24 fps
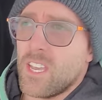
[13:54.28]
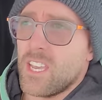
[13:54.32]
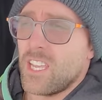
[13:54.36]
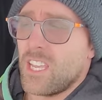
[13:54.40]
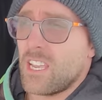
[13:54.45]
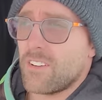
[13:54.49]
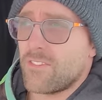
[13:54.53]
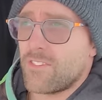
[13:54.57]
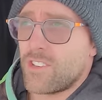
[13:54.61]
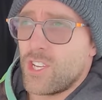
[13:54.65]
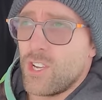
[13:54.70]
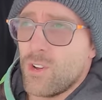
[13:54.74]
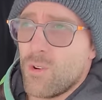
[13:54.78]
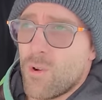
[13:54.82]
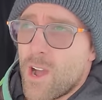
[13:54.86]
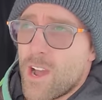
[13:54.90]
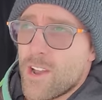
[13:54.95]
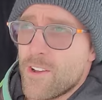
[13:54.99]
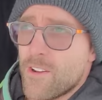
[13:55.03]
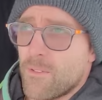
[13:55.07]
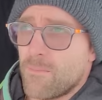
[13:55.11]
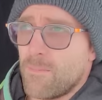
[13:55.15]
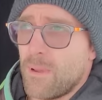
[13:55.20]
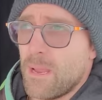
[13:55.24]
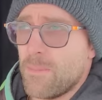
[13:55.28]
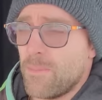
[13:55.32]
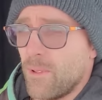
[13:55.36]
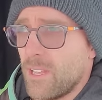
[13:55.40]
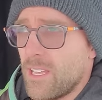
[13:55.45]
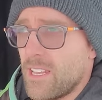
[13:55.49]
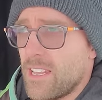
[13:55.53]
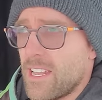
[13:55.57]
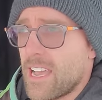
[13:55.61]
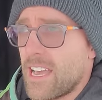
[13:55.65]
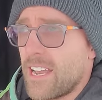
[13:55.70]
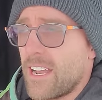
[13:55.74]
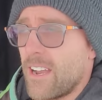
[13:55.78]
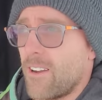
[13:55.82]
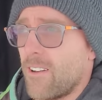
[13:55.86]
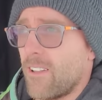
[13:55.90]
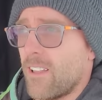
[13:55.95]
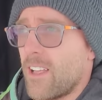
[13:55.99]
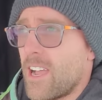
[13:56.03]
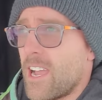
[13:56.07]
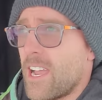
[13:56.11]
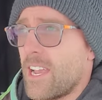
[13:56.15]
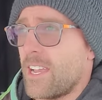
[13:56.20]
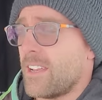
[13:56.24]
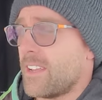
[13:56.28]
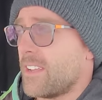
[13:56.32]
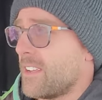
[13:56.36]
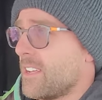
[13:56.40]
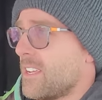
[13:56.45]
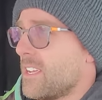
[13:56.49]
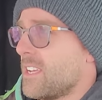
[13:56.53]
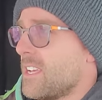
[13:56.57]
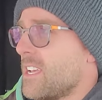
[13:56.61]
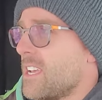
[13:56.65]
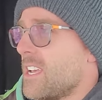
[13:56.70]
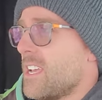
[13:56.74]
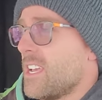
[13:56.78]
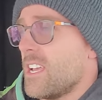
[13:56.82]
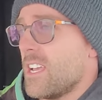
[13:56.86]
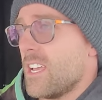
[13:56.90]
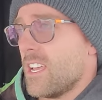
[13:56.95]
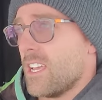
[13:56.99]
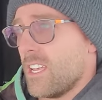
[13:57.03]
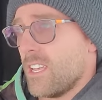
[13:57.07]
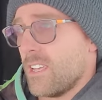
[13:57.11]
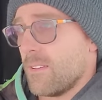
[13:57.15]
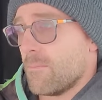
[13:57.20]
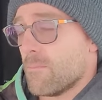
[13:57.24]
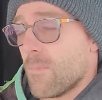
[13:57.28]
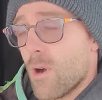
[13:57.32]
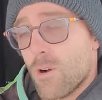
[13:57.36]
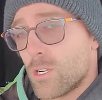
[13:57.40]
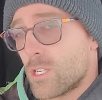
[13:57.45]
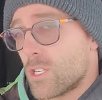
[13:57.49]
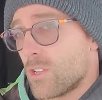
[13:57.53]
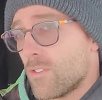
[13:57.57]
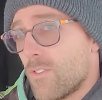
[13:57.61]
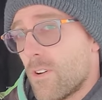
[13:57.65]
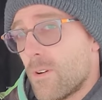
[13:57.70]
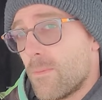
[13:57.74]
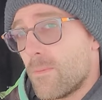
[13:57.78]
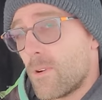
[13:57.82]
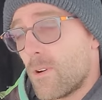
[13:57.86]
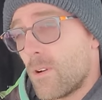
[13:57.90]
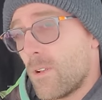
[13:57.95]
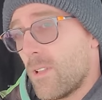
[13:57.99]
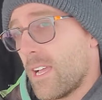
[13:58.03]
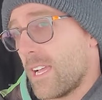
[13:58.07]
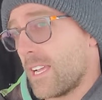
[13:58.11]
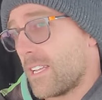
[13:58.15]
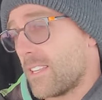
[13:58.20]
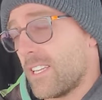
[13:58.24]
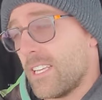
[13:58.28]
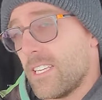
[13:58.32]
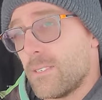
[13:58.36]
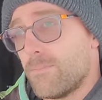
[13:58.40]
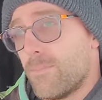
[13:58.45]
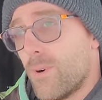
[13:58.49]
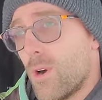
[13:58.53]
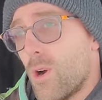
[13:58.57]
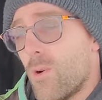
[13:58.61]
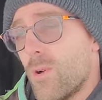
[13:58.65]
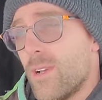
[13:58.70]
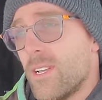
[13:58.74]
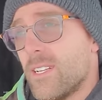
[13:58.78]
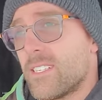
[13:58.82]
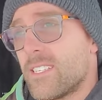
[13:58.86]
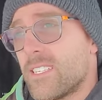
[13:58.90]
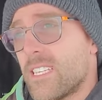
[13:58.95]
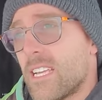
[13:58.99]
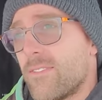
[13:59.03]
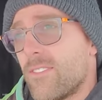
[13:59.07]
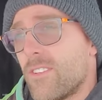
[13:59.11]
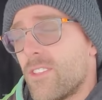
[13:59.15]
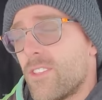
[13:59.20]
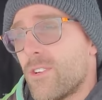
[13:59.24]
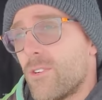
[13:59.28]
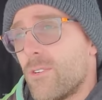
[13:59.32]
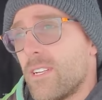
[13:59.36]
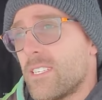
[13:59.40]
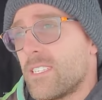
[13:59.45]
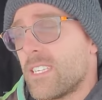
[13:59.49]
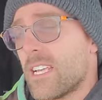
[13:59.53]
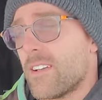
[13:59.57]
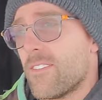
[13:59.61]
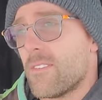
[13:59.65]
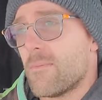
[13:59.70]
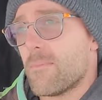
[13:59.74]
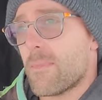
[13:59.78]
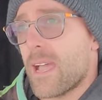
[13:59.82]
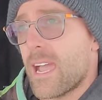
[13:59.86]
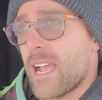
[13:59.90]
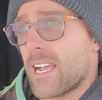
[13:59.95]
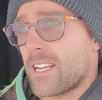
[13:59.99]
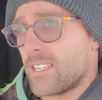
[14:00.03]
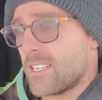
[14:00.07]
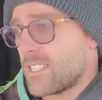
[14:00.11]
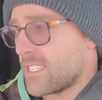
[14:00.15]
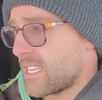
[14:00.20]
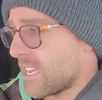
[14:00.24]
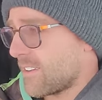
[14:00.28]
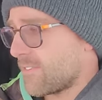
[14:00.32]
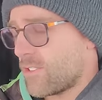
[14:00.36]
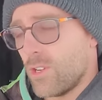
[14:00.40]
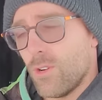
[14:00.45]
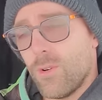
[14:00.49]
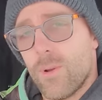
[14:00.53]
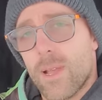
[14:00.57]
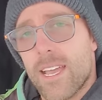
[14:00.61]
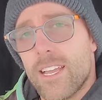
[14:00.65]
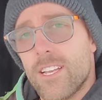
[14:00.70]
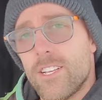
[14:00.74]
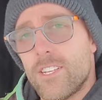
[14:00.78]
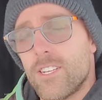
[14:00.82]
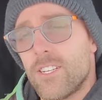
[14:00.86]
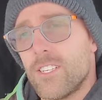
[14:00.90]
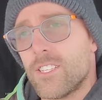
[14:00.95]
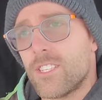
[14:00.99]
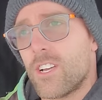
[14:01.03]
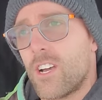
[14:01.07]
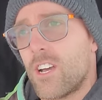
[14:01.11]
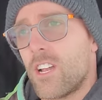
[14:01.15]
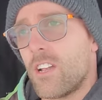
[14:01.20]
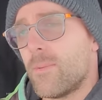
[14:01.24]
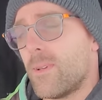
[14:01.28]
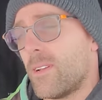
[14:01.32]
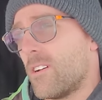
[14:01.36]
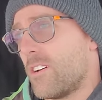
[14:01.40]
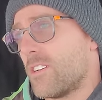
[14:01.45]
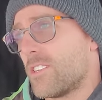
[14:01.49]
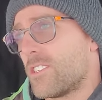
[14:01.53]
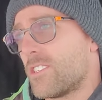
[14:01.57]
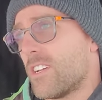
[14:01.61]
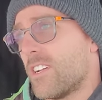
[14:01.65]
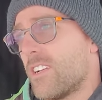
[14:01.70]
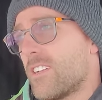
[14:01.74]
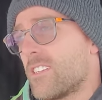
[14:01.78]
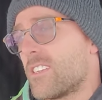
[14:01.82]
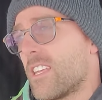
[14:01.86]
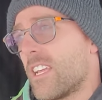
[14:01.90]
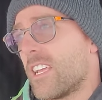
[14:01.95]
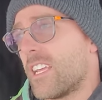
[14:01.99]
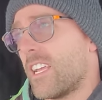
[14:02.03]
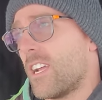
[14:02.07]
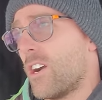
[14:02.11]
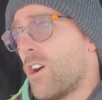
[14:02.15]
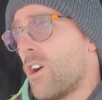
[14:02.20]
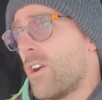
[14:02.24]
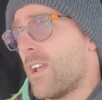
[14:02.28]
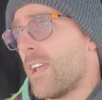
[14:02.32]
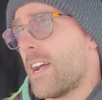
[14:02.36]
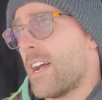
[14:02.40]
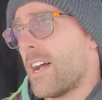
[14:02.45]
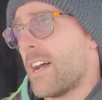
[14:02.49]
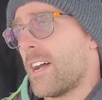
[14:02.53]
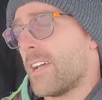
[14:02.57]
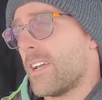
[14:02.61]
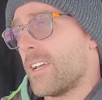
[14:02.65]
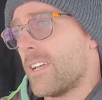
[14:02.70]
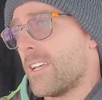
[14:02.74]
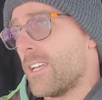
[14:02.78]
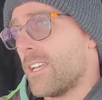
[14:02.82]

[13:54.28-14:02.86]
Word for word: You have 200 people in that airline. Most of them are like these Boeing 737 Maxes, have two engines on them, and all of a sudden it's like, oh yeah,